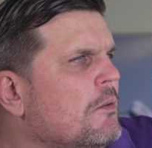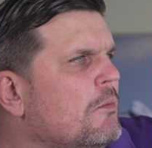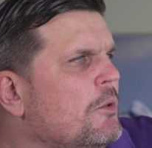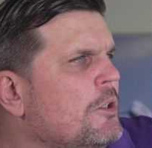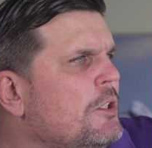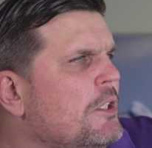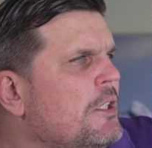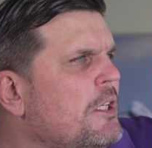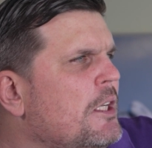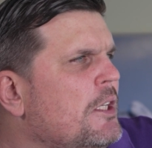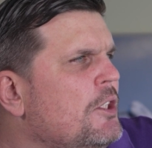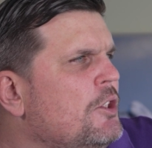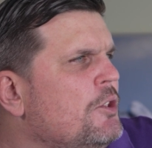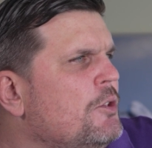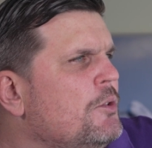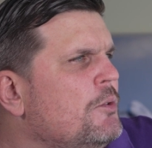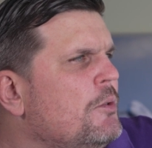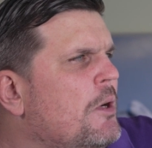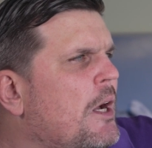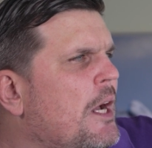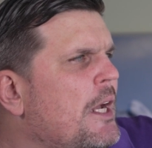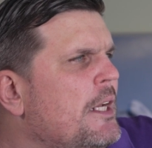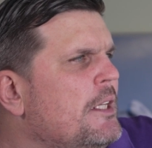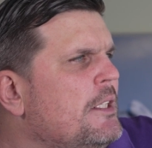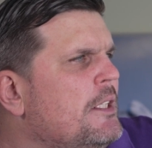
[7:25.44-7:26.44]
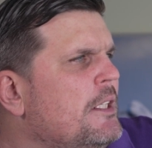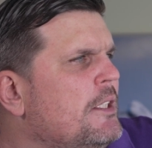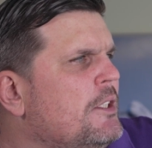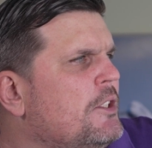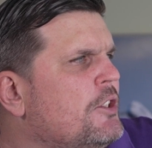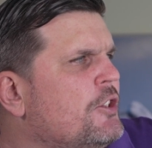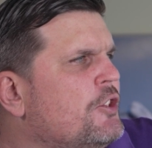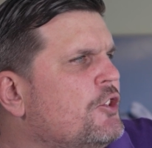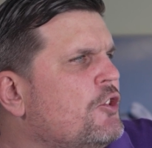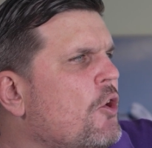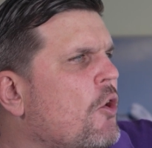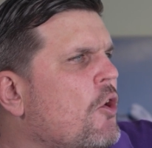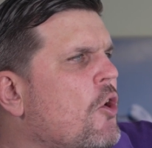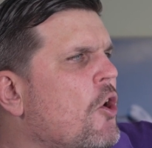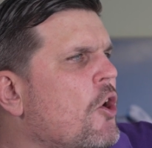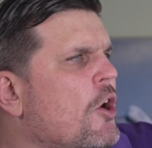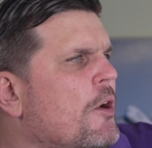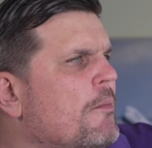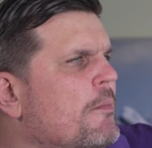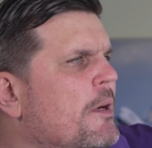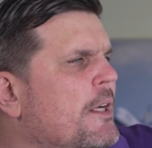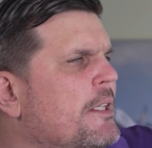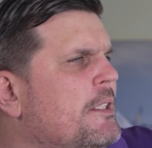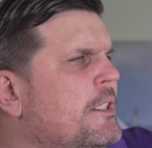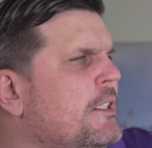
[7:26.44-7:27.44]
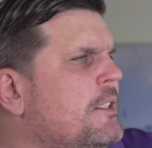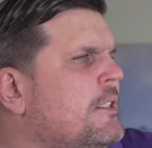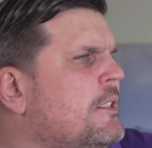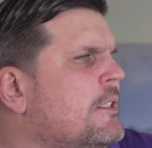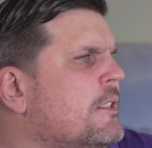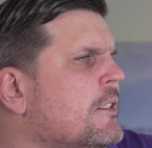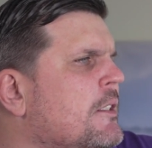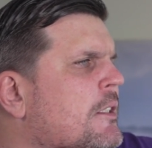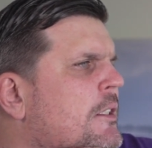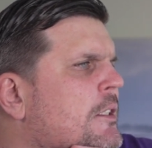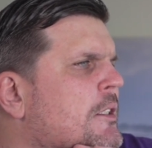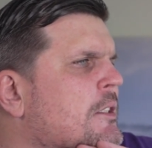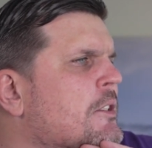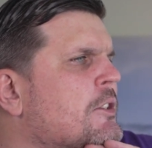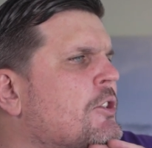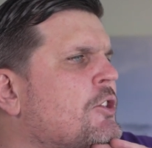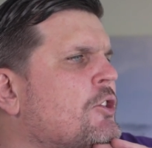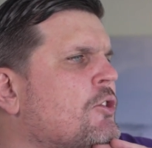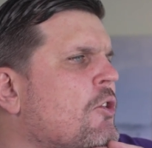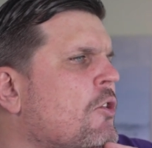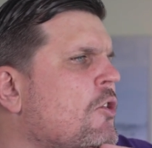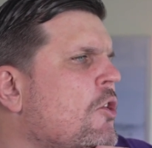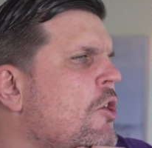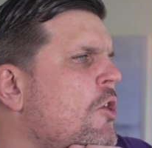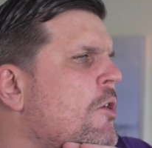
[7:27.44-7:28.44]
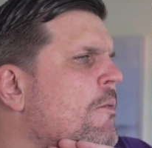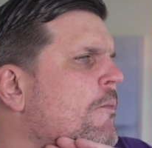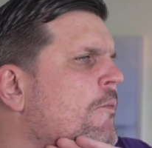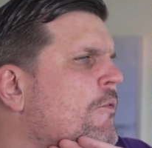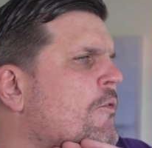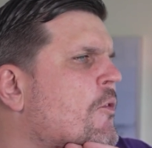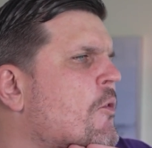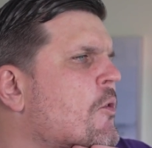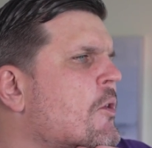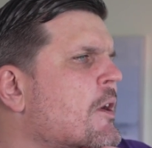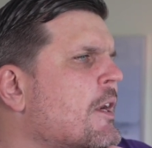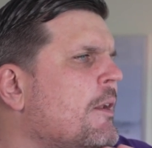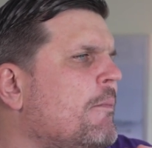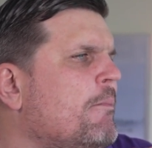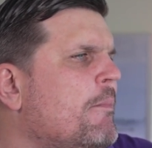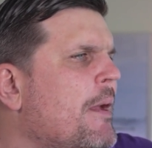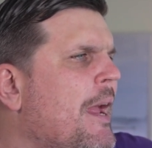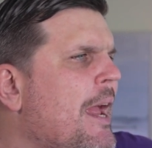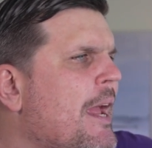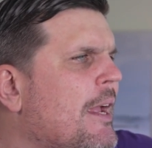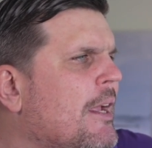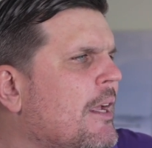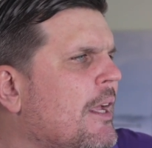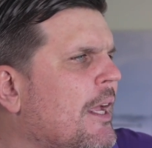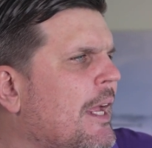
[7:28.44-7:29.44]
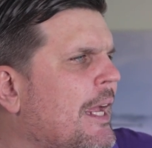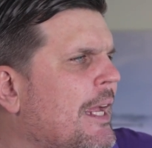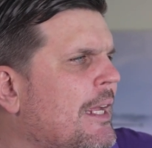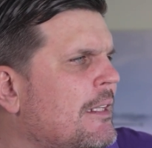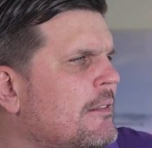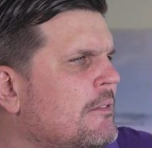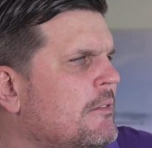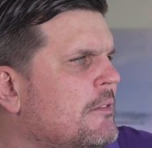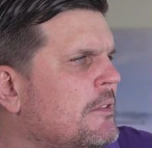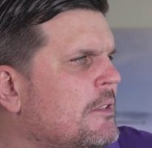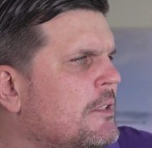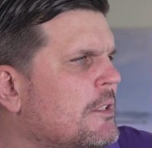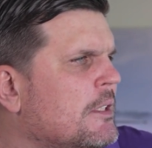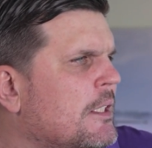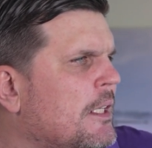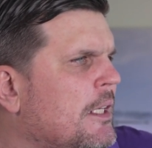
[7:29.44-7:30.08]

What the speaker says: what did I do? I did Stockholm. I did Stockholm for and back, and